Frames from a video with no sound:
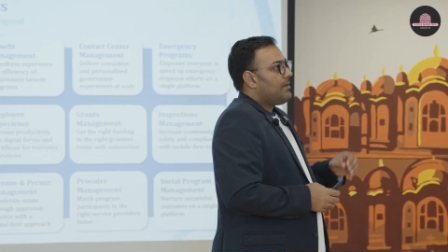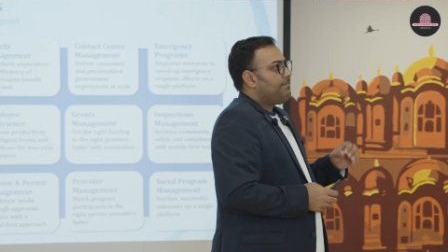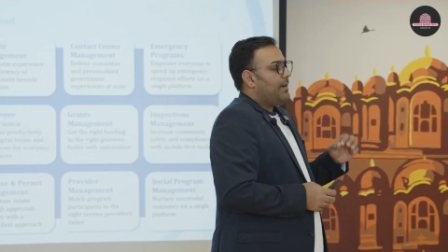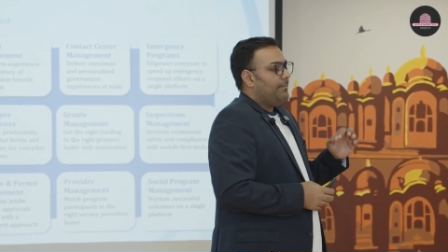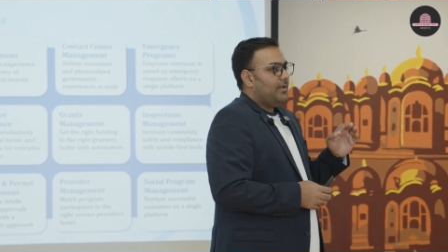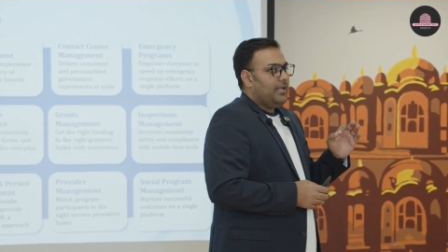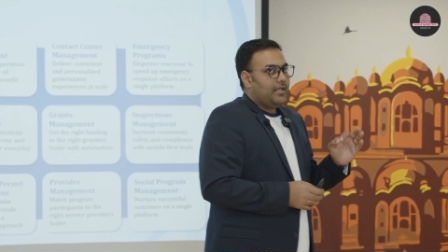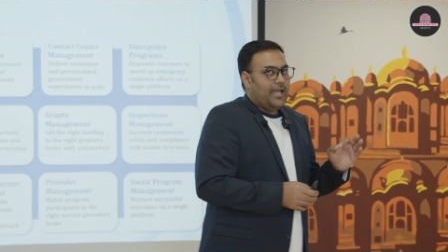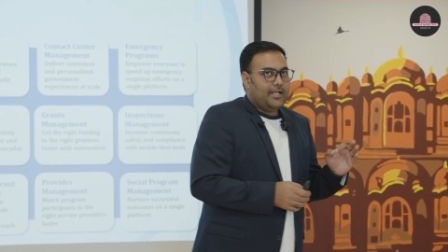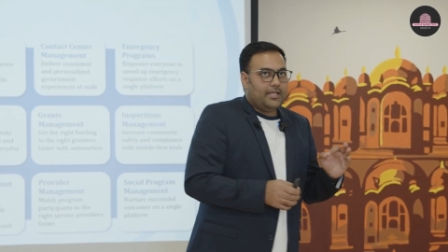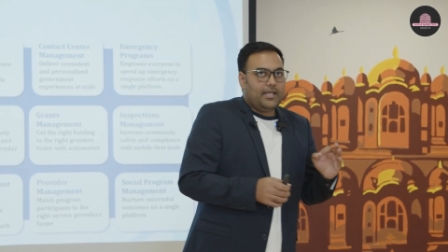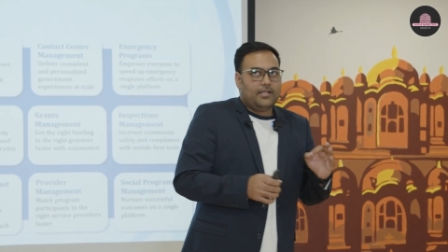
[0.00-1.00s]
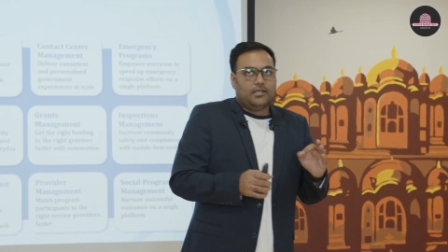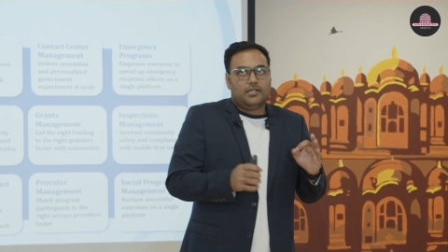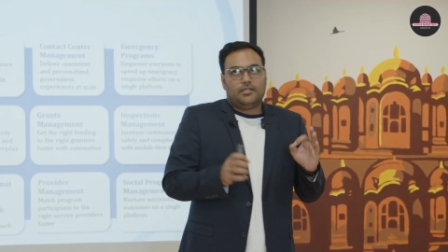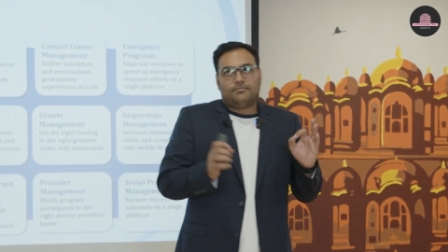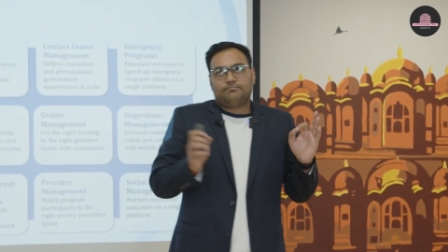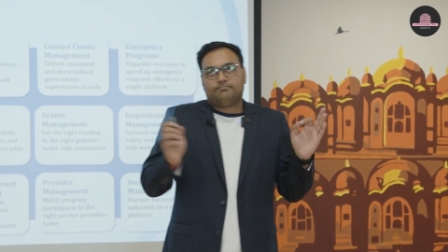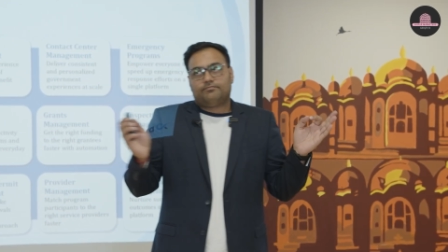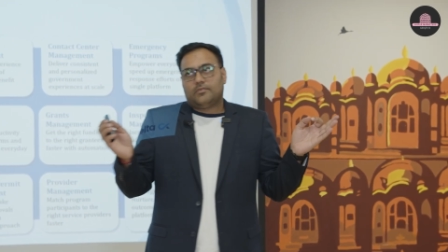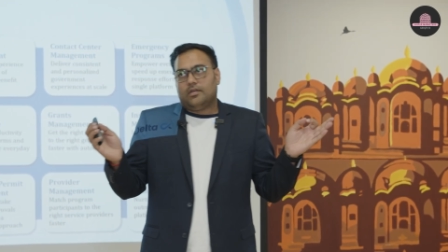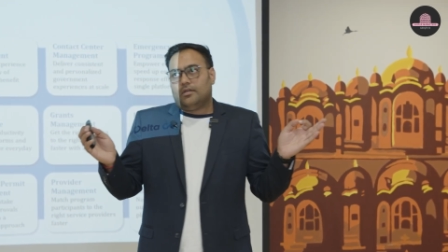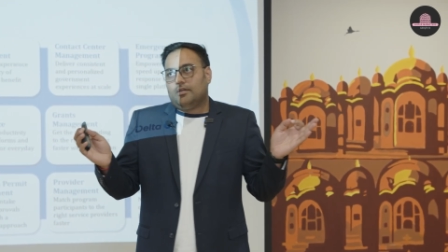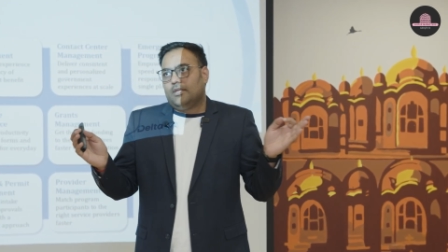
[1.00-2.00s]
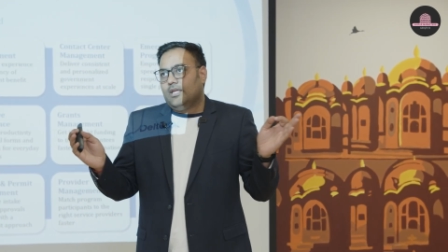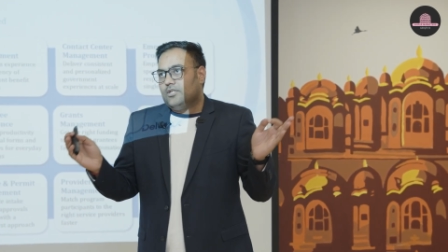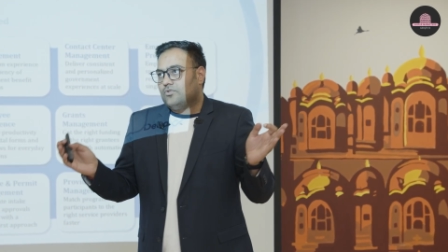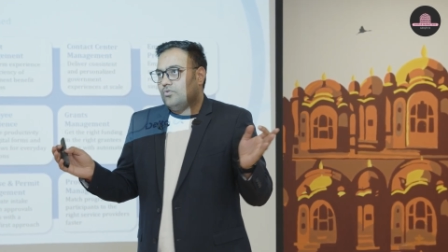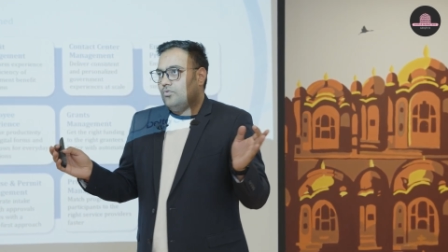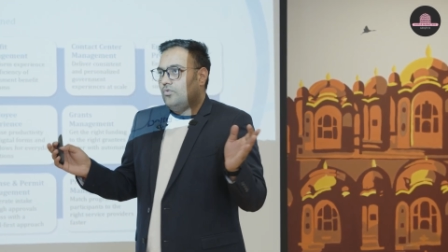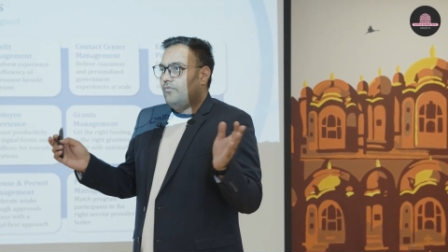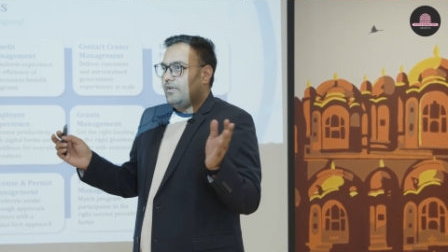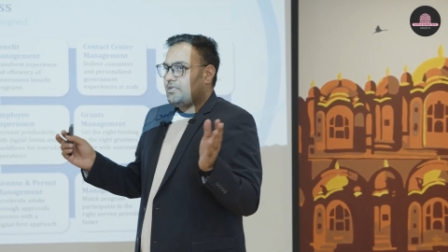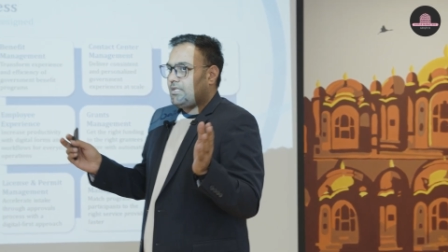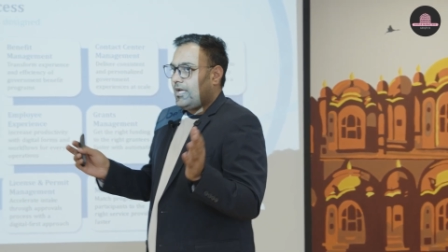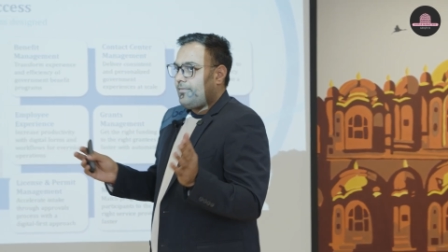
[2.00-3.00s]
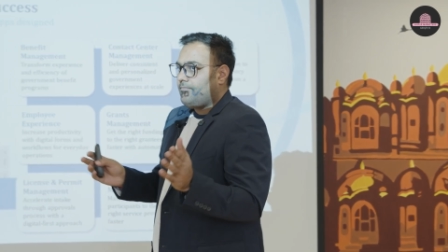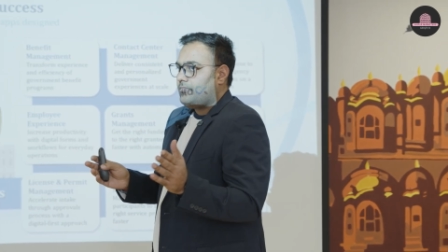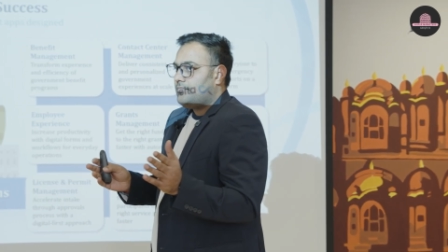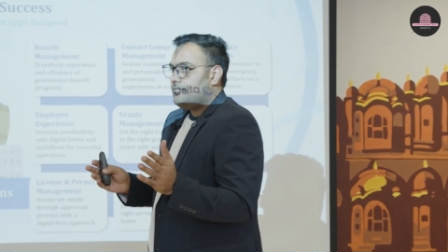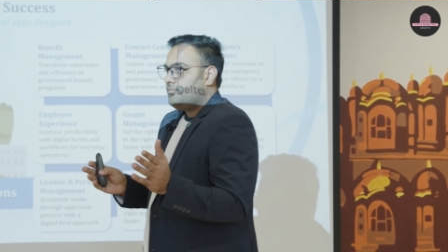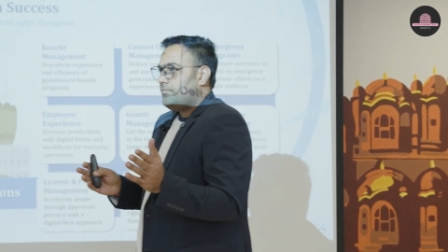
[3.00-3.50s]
public, any issue which can